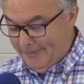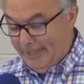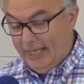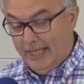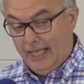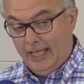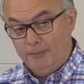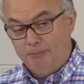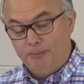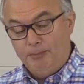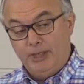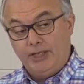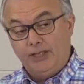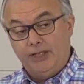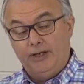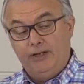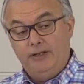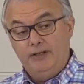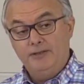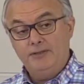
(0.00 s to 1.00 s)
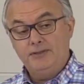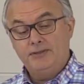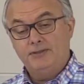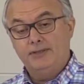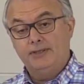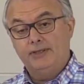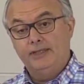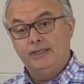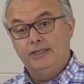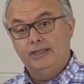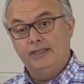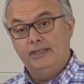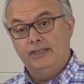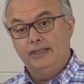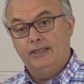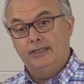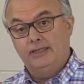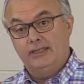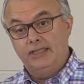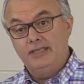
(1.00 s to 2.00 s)
and because
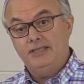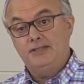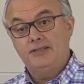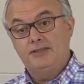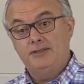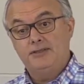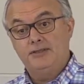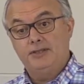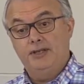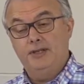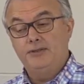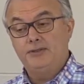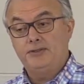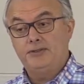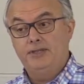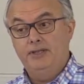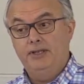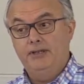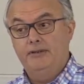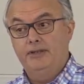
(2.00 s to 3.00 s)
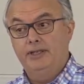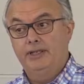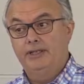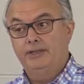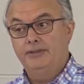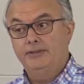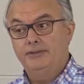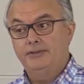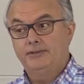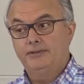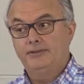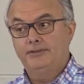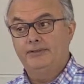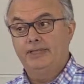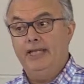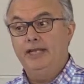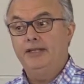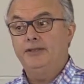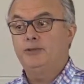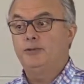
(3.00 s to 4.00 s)
this is so serious,
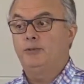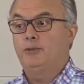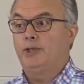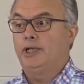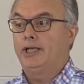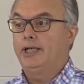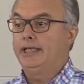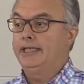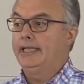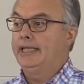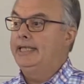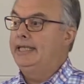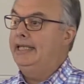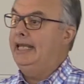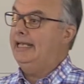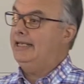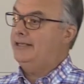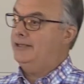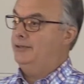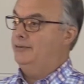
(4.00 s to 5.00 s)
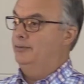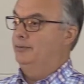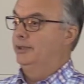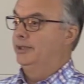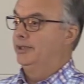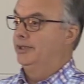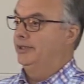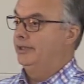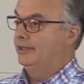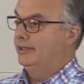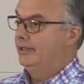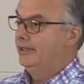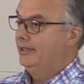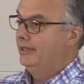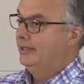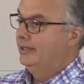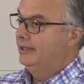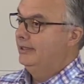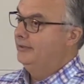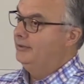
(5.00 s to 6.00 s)
that is why the next word
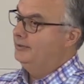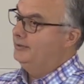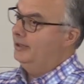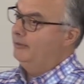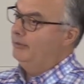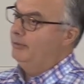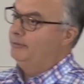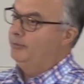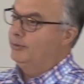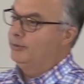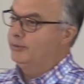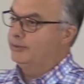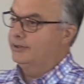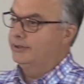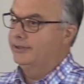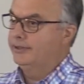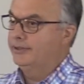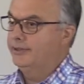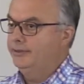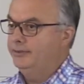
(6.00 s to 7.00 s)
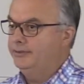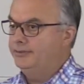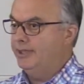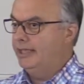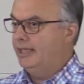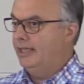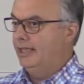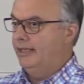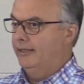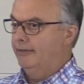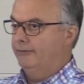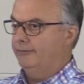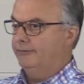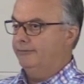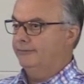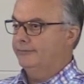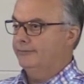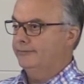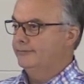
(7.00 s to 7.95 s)
is so important. Who said love?